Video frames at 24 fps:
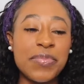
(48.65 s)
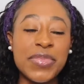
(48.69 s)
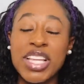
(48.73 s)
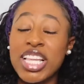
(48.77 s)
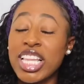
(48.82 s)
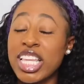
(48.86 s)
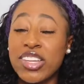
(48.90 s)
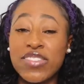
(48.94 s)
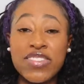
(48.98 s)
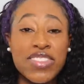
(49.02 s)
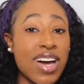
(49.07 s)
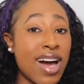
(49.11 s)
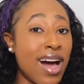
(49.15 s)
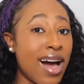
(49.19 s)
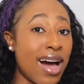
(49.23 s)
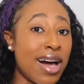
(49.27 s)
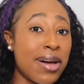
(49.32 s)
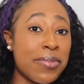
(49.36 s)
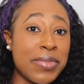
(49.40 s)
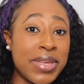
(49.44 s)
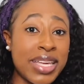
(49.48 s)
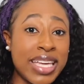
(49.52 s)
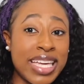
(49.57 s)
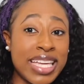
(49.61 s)
leave
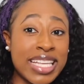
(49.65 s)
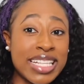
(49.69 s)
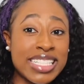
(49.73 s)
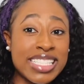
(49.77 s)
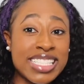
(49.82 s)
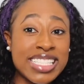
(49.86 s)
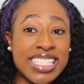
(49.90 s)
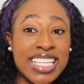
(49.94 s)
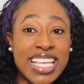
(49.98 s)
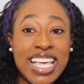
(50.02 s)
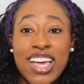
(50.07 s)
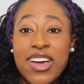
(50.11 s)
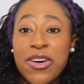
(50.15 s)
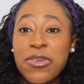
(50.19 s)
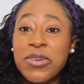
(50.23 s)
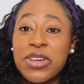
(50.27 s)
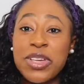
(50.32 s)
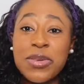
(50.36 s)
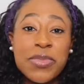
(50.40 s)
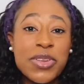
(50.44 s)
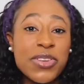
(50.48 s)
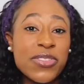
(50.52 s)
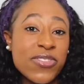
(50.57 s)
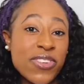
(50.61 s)
comments. We
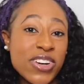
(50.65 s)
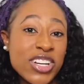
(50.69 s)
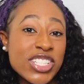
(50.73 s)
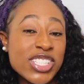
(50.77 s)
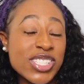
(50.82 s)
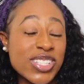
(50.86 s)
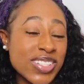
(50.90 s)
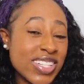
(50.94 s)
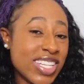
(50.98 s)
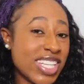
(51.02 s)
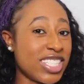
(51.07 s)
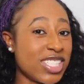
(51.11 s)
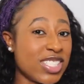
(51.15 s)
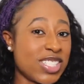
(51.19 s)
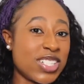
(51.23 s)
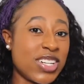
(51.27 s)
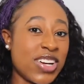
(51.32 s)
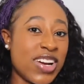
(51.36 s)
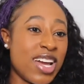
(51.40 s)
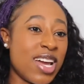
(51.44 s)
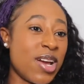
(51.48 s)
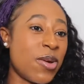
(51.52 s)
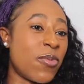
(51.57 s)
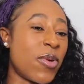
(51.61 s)
can be friends on
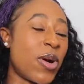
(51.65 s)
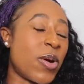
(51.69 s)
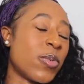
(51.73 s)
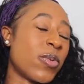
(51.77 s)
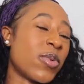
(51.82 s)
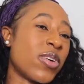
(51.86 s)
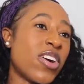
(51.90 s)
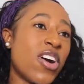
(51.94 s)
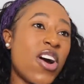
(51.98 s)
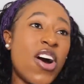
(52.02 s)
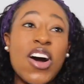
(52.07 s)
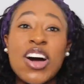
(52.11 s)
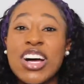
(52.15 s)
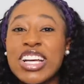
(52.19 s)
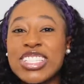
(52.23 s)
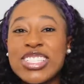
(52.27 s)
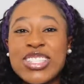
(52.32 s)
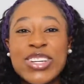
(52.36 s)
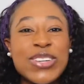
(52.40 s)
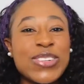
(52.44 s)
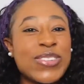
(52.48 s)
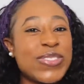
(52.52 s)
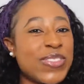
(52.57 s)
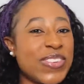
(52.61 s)
Instagram while we're
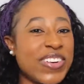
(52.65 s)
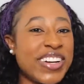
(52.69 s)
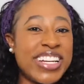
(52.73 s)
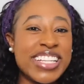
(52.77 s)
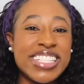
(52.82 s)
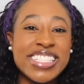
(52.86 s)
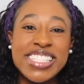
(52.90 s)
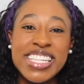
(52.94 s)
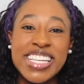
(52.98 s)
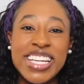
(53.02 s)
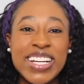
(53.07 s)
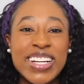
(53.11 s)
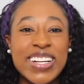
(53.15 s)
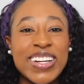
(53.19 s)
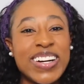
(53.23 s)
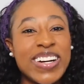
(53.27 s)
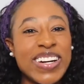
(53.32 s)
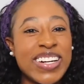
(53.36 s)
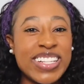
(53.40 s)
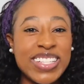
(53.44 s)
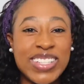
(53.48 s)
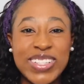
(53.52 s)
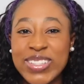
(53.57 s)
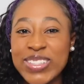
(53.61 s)
also friends here
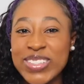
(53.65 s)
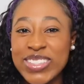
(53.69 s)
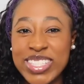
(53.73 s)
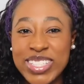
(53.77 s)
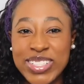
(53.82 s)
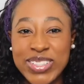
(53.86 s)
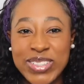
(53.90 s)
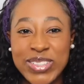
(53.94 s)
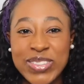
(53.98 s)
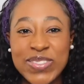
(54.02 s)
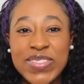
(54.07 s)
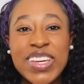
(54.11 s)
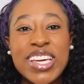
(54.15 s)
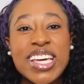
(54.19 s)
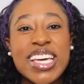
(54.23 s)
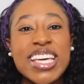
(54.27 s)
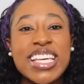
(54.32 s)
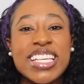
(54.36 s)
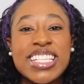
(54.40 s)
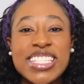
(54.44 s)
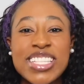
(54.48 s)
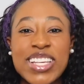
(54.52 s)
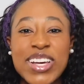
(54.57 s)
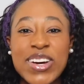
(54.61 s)
on YouTube.
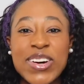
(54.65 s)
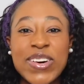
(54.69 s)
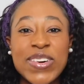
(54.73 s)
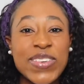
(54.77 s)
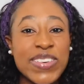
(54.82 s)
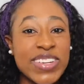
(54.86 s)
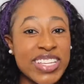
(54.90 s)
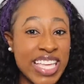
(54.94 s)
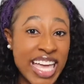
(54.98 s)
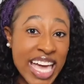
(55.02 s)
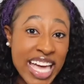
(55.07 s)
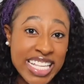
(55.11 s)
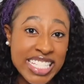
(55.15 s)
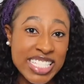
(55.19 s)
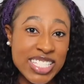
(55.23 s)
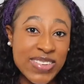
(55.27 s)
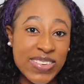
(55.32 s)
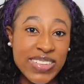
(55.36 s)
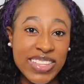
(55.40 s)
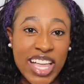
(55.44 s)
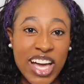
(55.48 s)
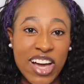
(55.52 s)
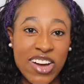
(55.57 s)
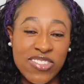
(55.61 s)
So yes, so
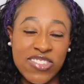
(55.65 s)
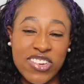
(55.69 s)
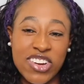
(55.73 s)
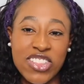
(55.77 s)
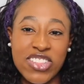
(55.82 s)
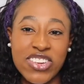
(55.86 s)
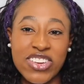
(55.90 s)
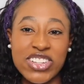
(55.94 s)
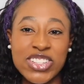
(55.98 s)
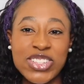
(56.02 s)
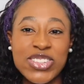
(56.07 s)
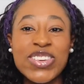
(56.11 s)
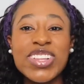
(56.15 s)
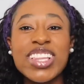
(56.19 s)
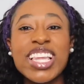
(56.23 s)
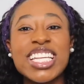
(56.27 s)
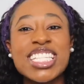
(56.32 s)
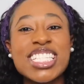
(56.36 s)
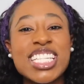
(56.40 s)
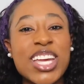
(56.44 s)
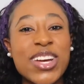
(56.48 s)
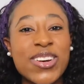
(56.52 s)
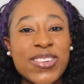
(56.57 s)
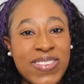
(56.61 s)
without further ado,
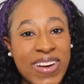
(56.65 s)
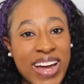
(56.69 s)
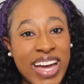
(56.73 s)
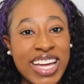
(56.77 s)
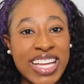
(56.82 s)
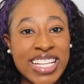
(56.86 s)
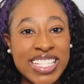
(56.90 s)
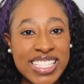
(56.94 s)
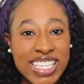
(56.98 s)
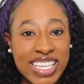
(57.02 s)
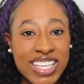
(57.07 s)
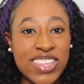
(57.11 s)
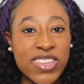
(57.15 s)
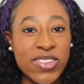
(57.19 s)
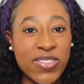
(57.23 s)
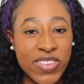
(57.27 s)
let's get right into the